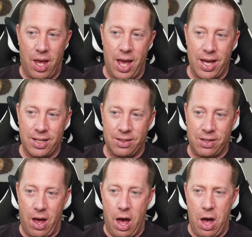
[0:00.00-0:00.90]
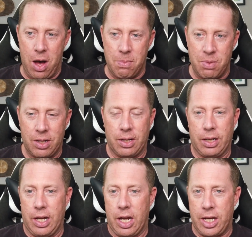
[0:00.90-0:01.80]
and
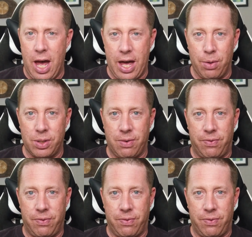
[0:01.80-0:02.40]
it was